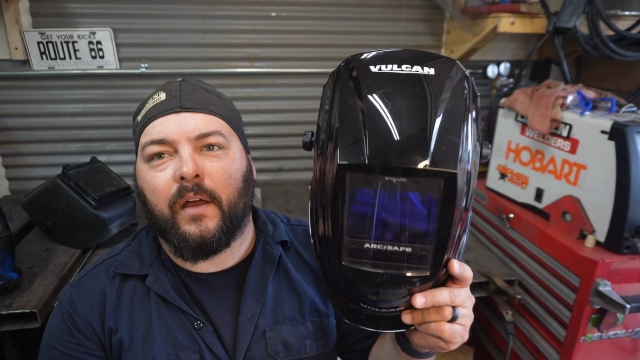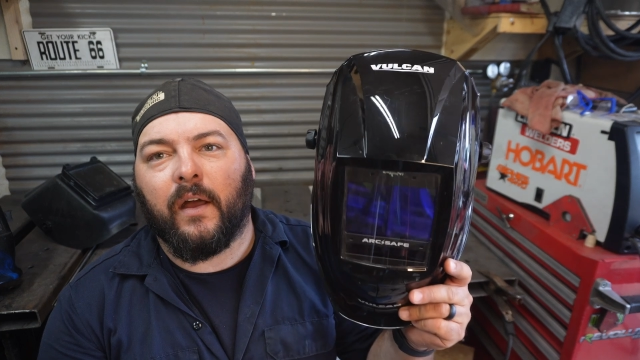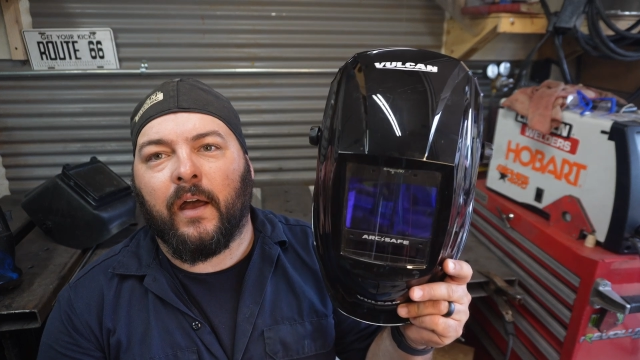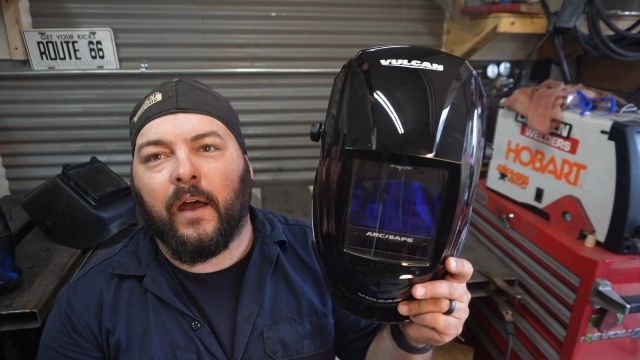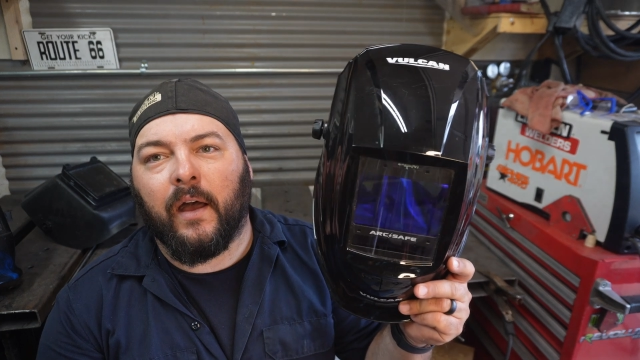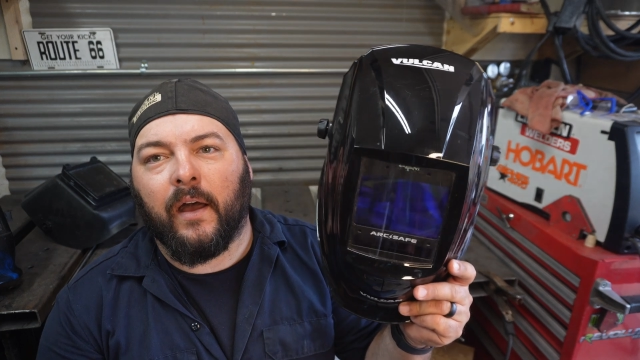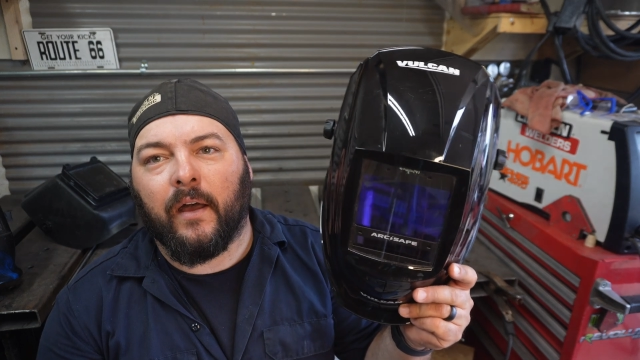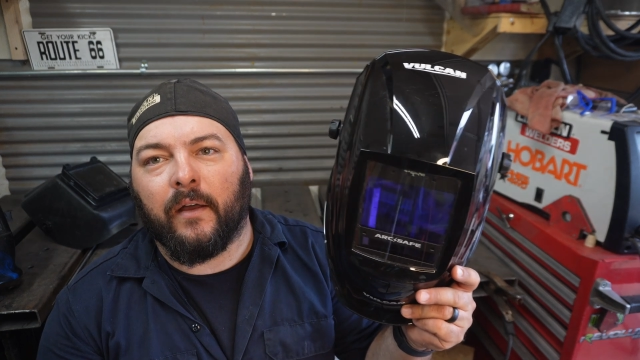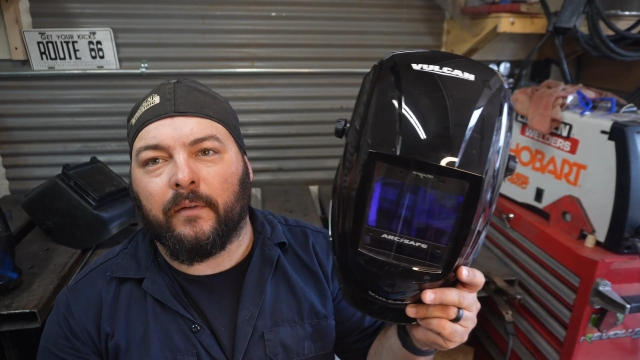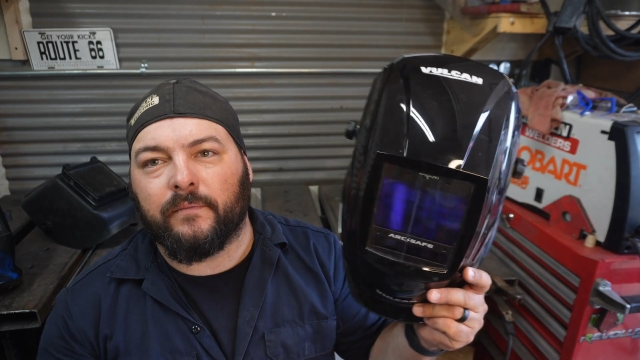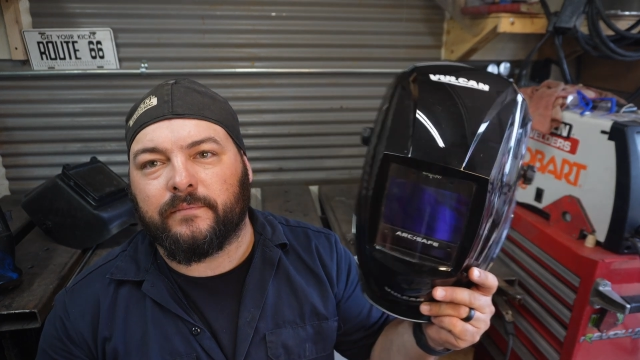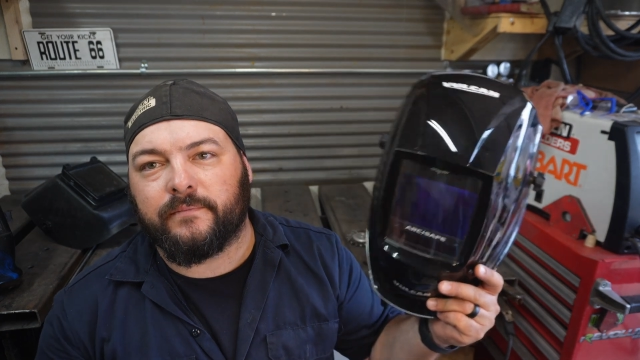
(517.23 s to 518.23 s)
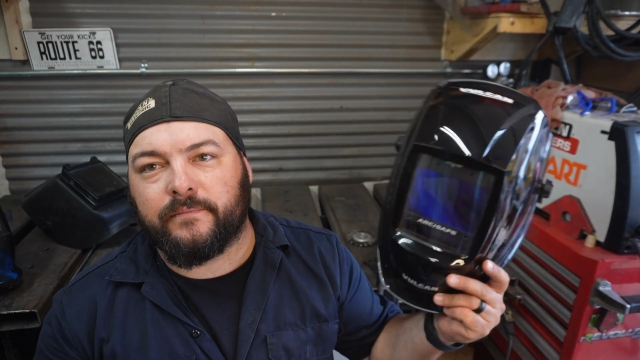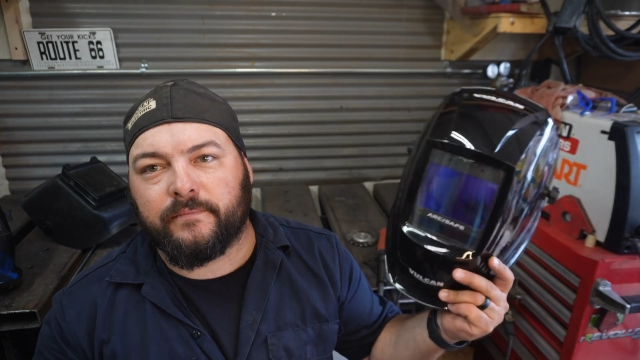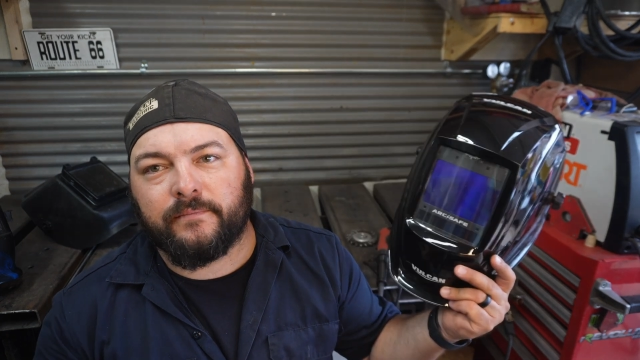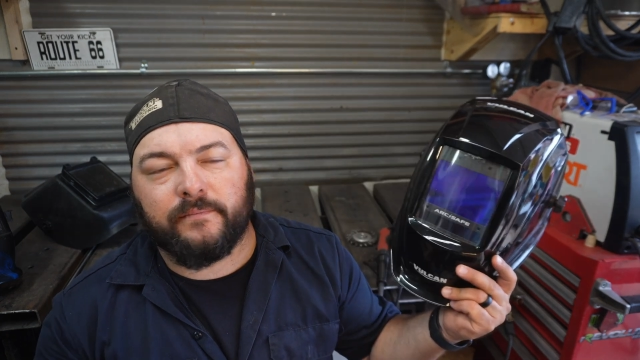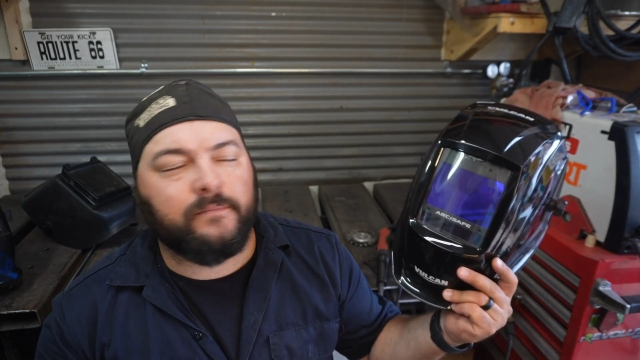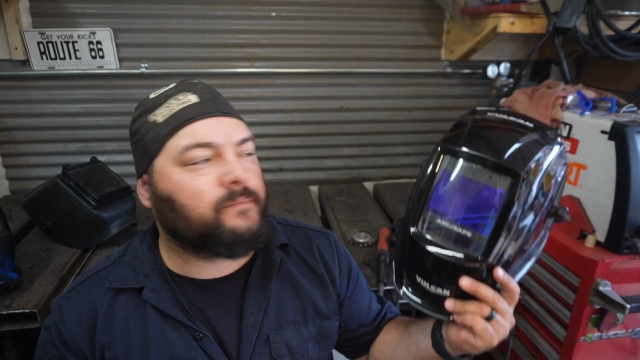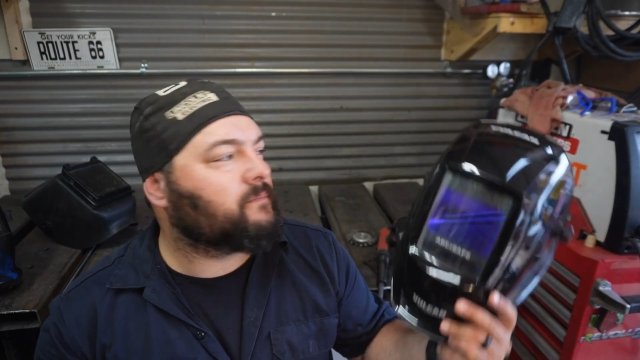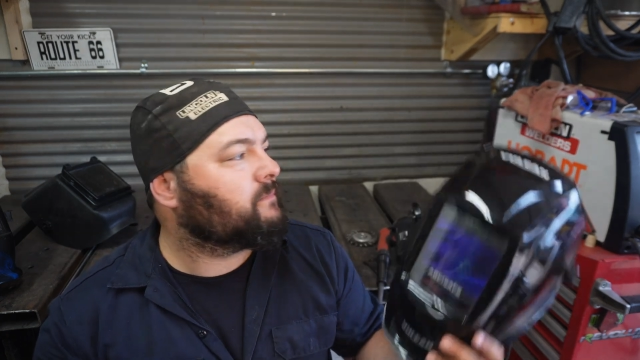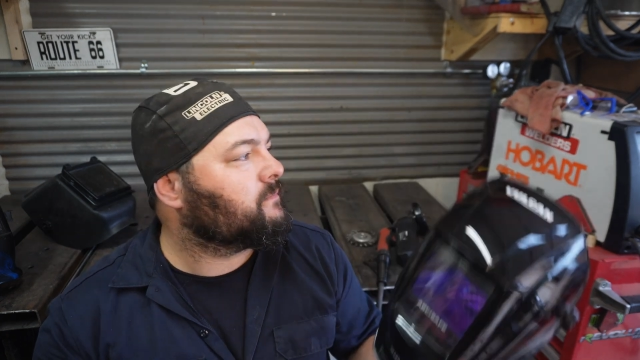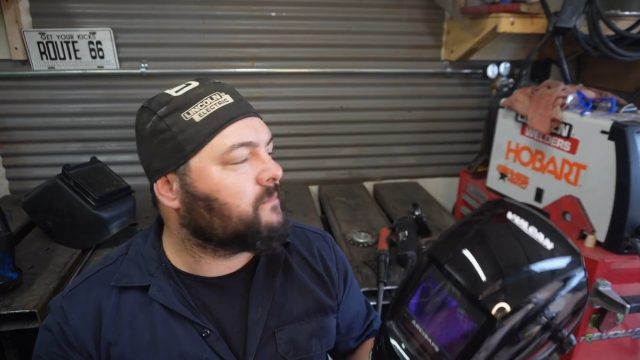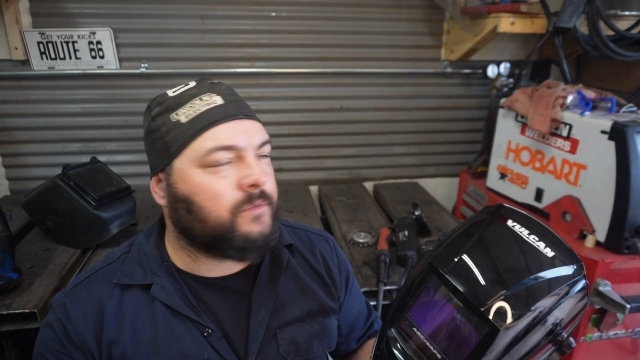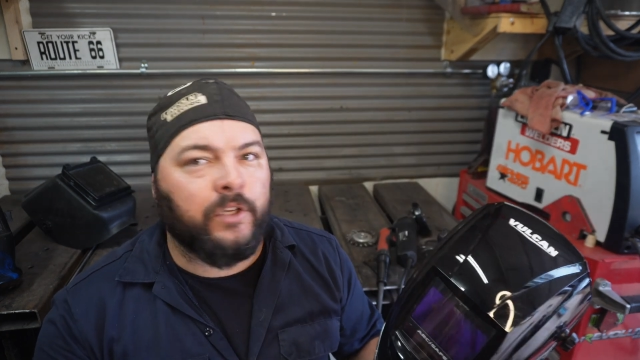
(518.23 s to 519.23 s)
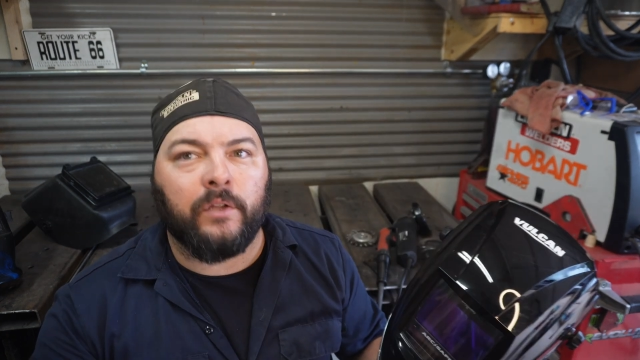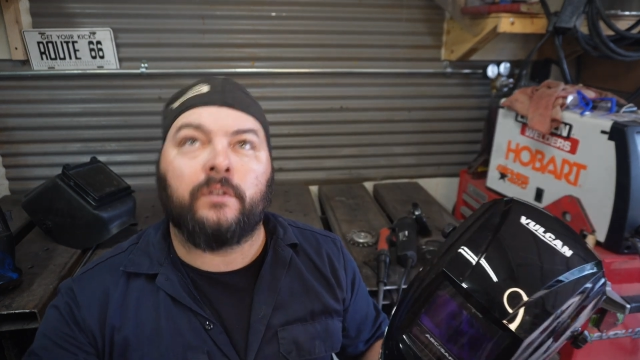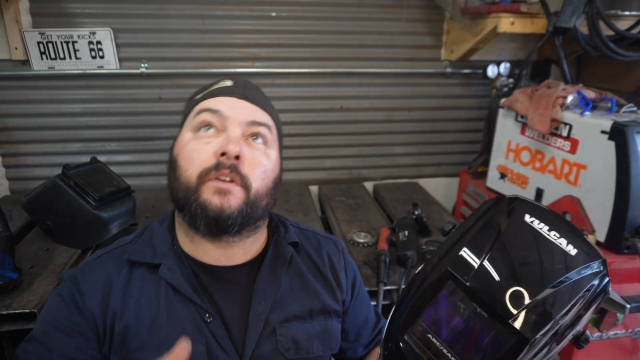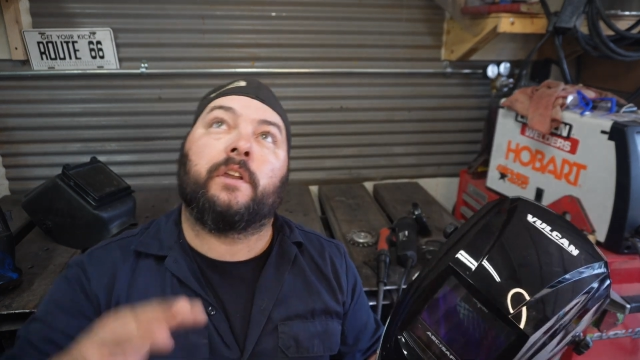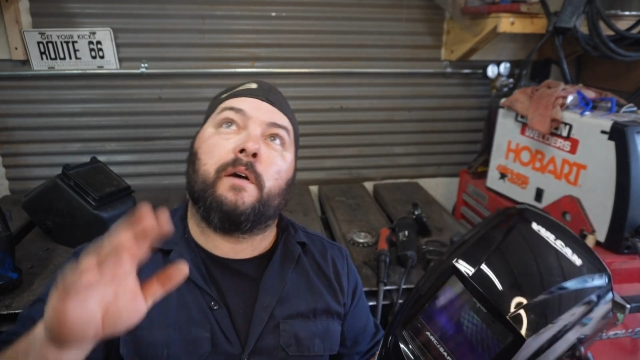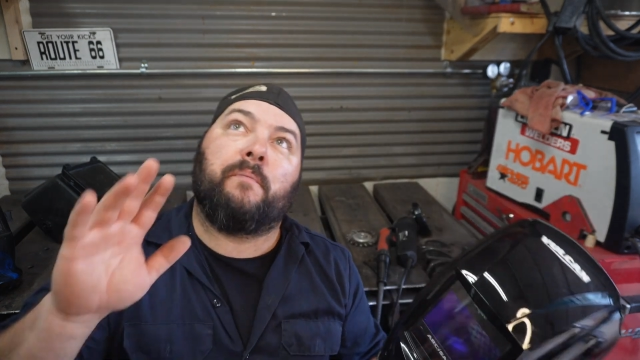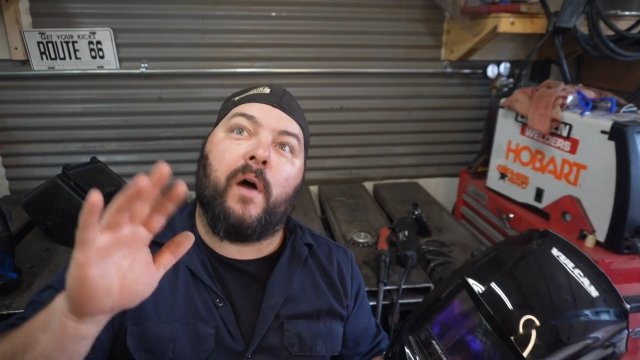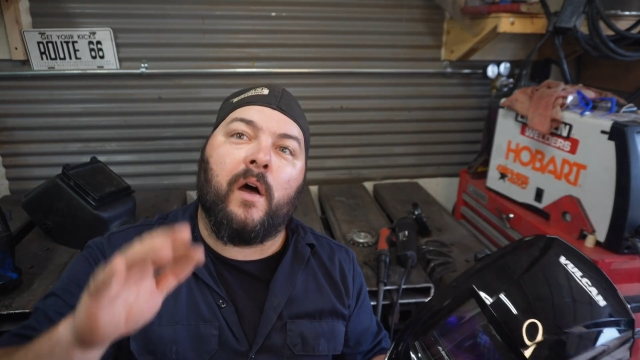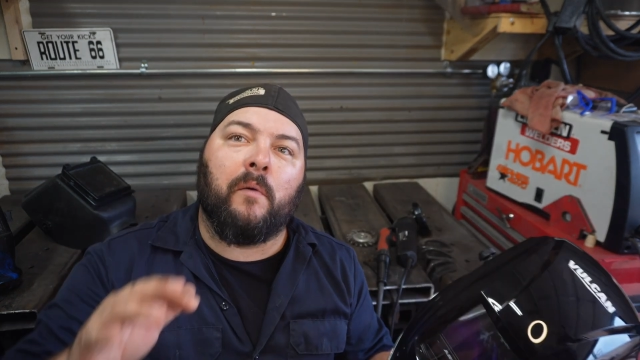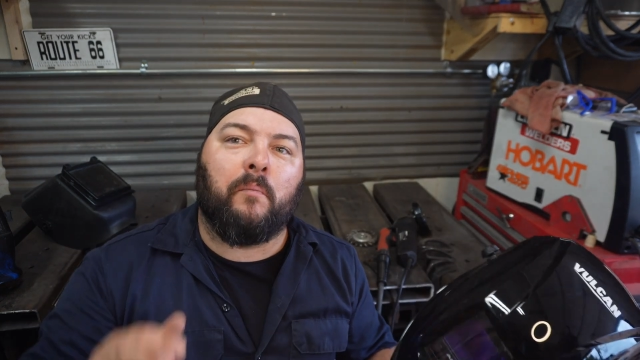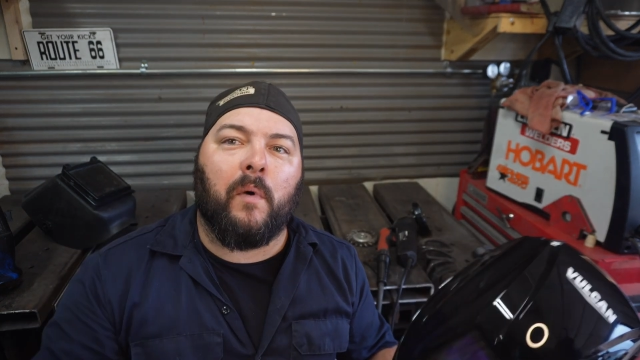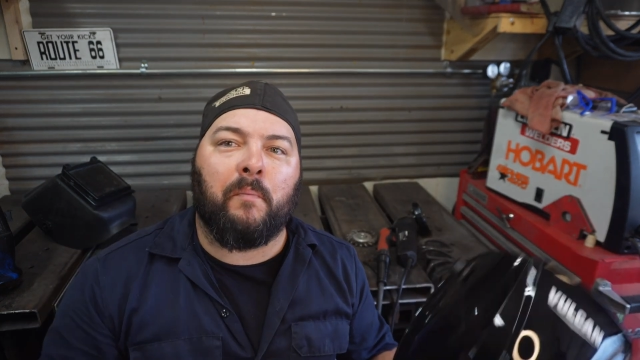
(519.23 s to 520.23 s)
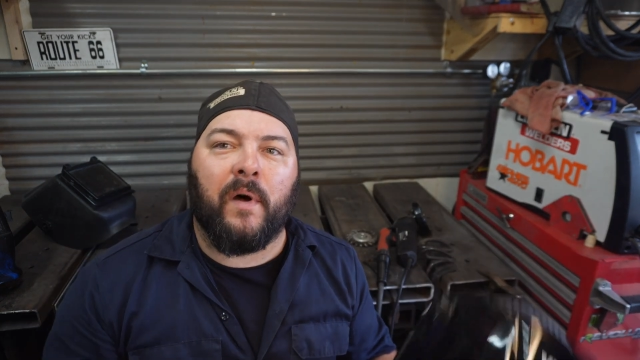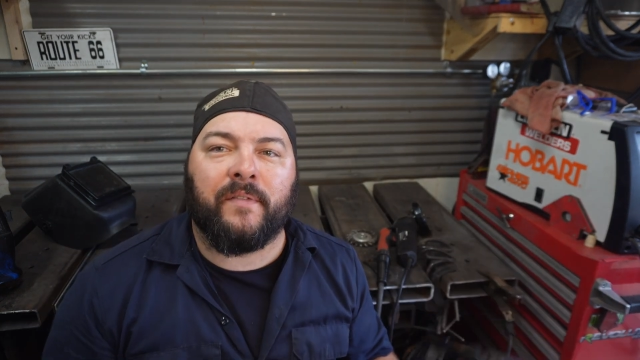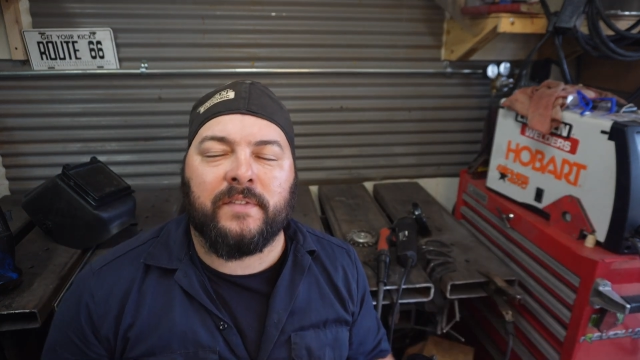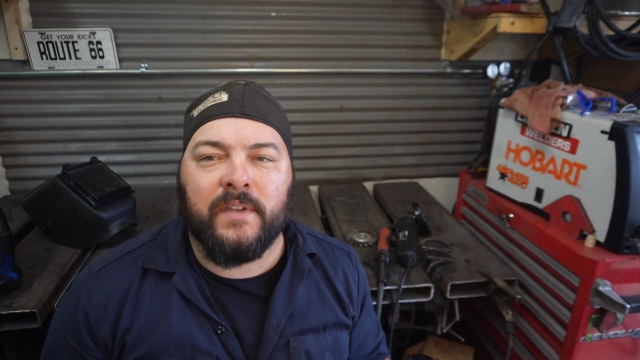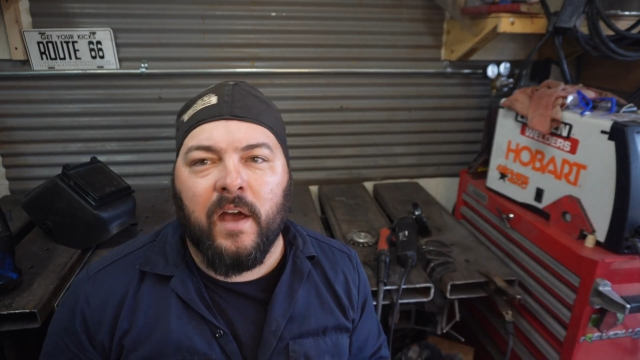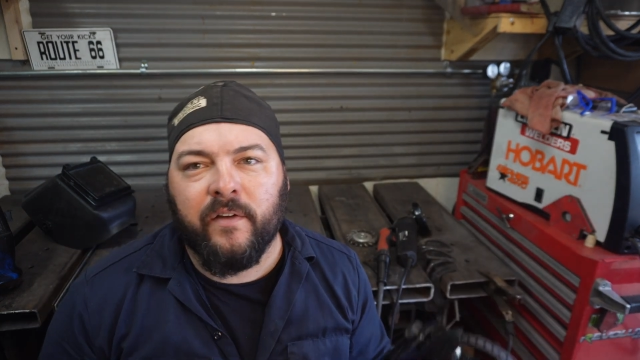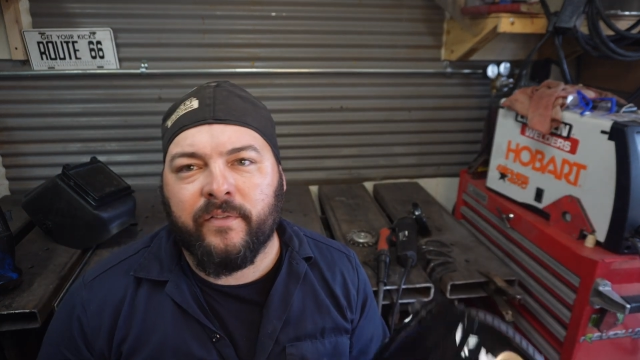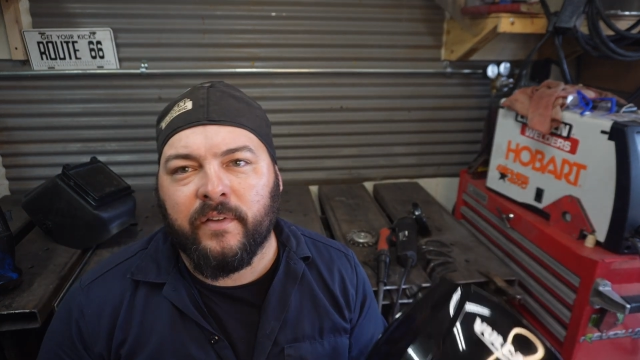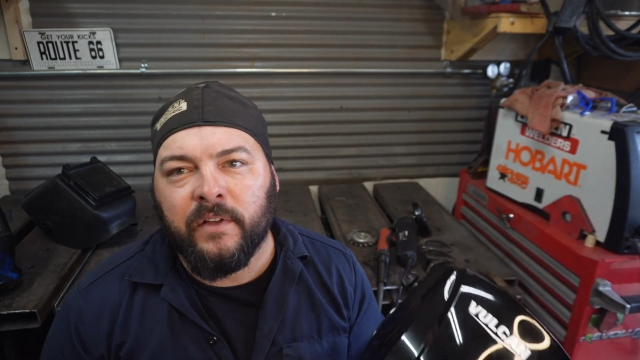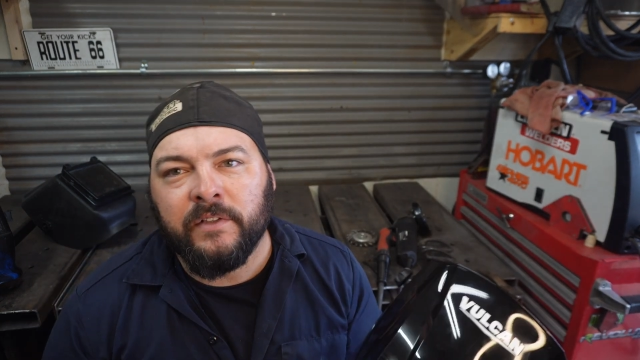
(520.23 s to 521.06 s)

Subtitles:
looking up above stuff.